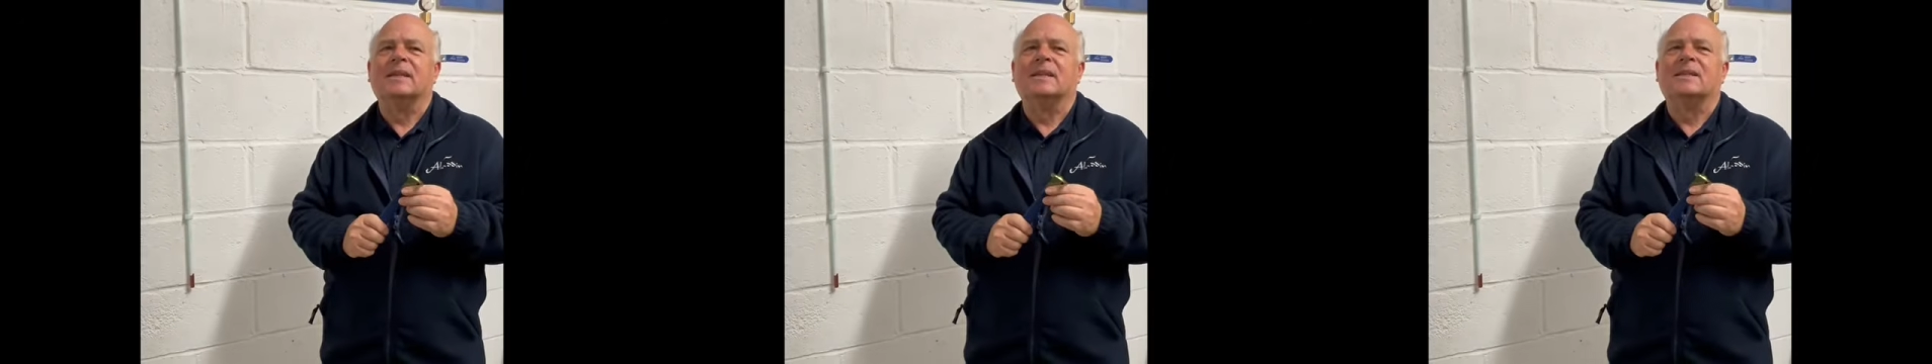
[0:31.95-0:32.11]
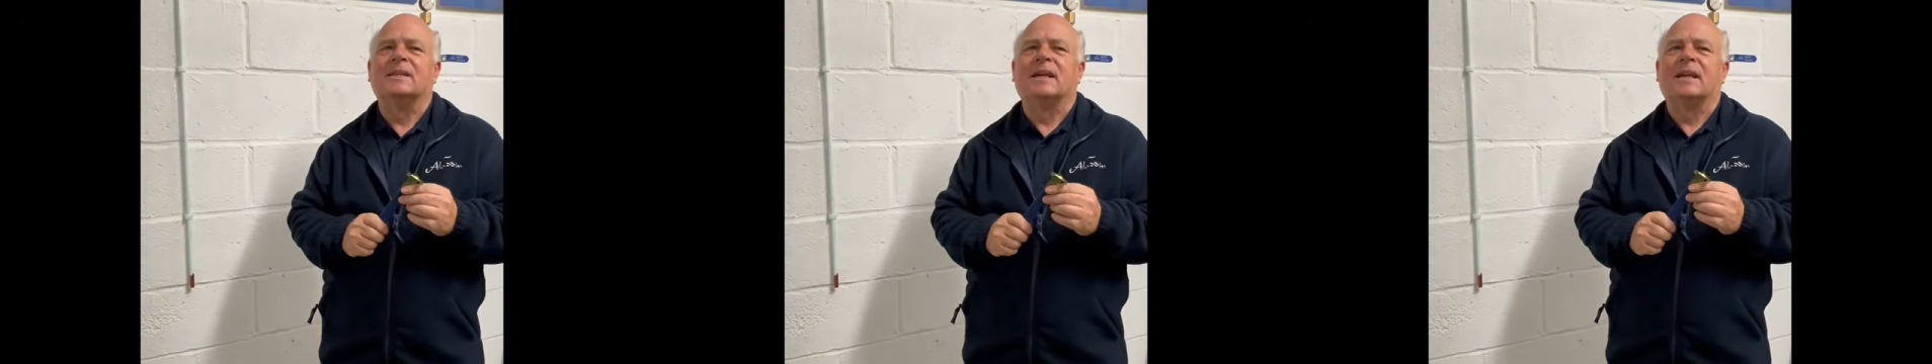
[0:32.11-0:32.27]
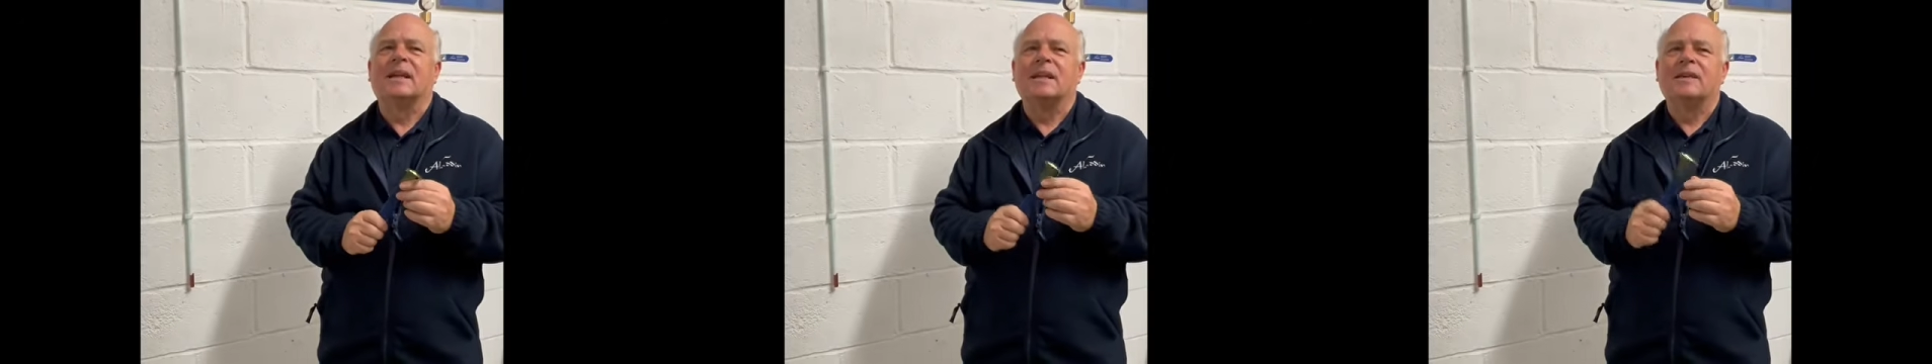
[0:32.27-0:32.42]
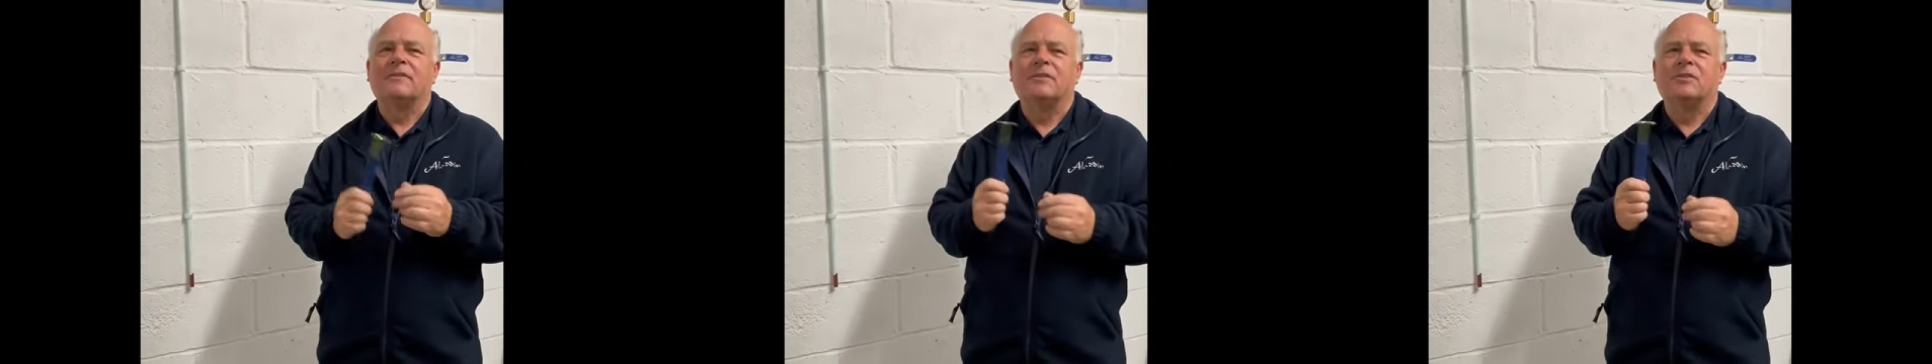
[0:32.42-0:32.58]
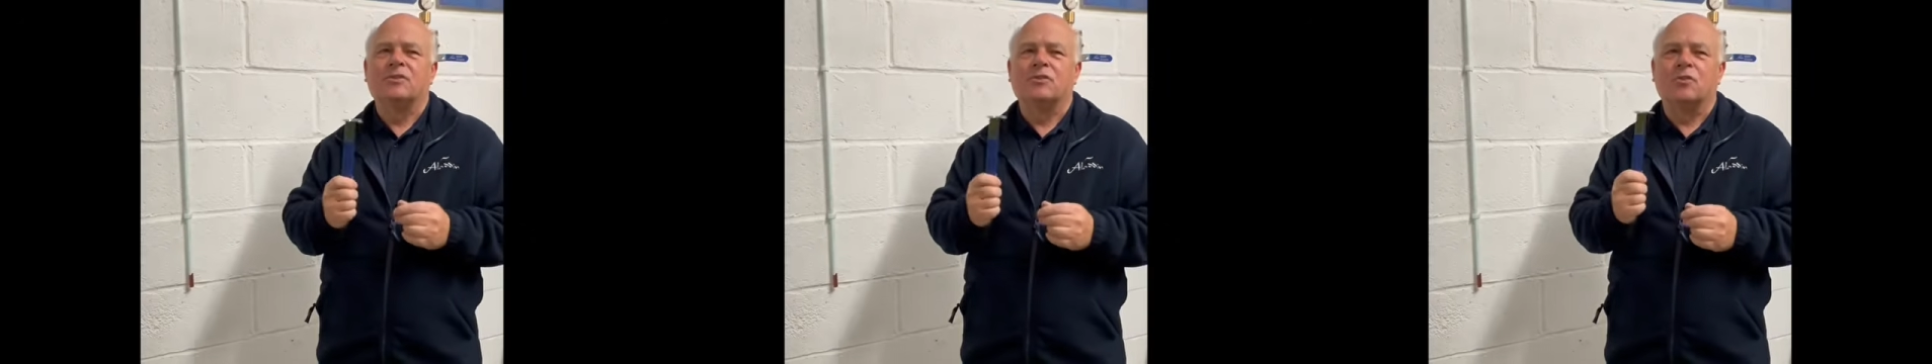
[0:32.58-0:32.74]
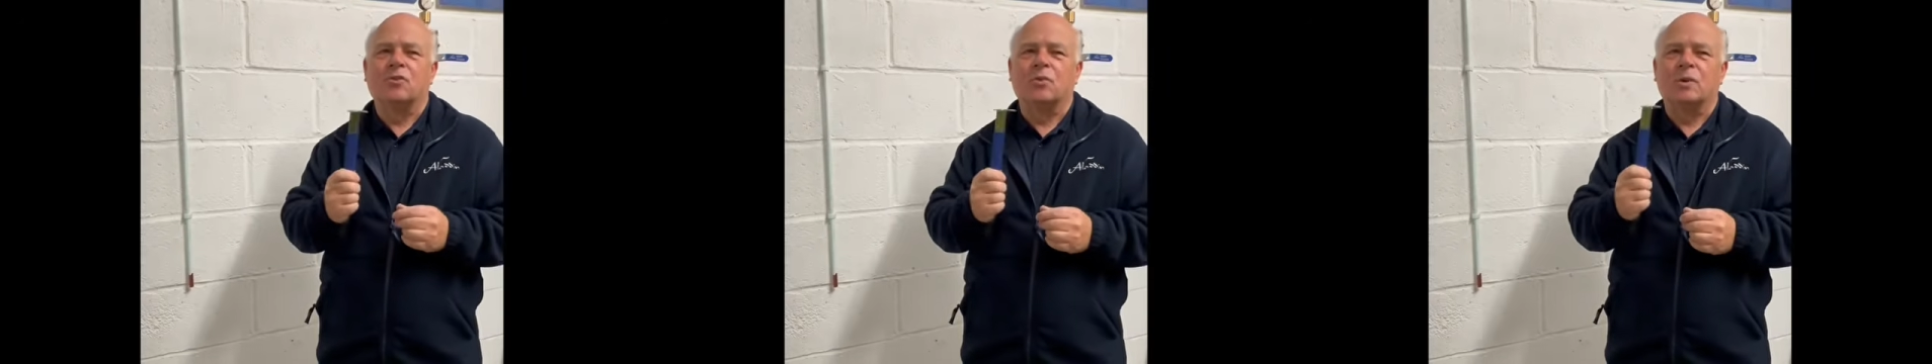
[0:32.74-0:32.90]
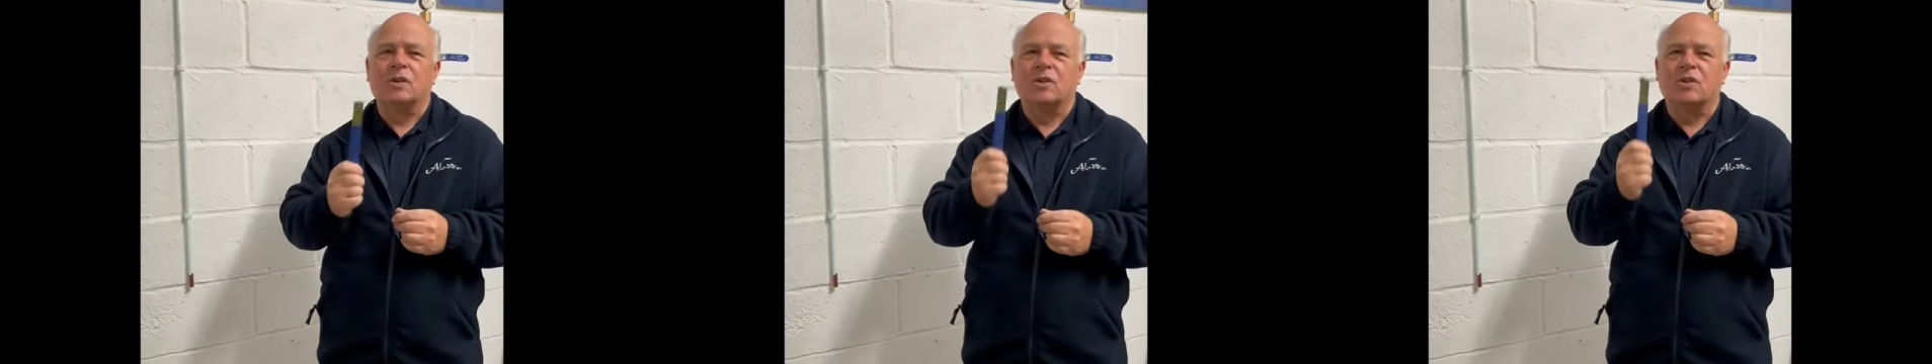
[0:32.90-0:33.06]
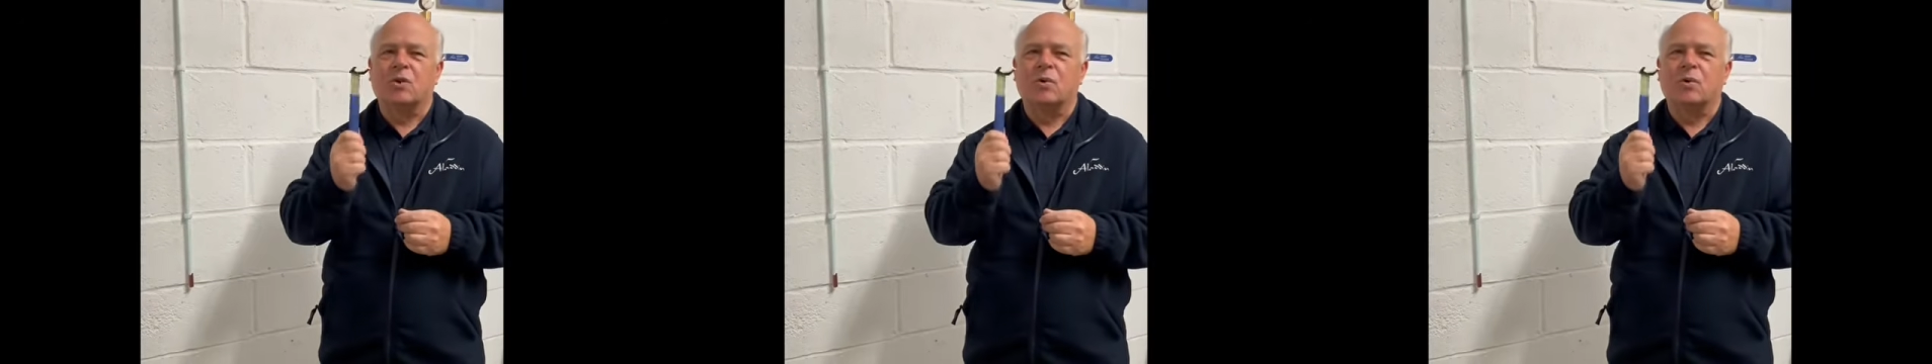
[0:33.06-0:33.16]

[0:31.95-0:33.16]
is a clever tool which